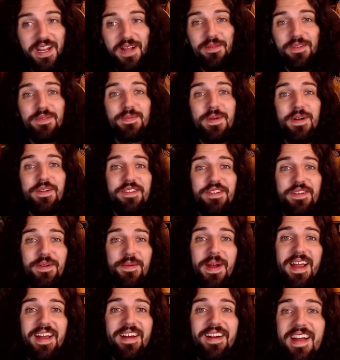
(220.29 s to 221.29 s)
I'm supposed to
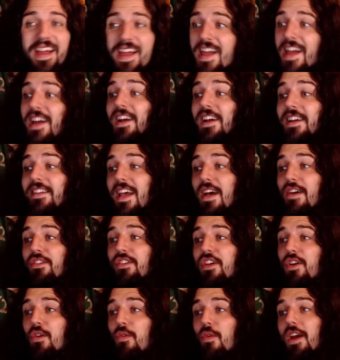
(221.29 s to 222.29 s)
wear. Because I was
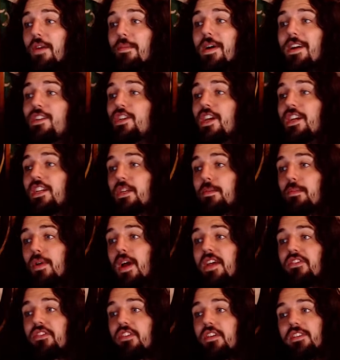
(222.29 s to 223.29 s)
going to wear my Jake DeBrusk,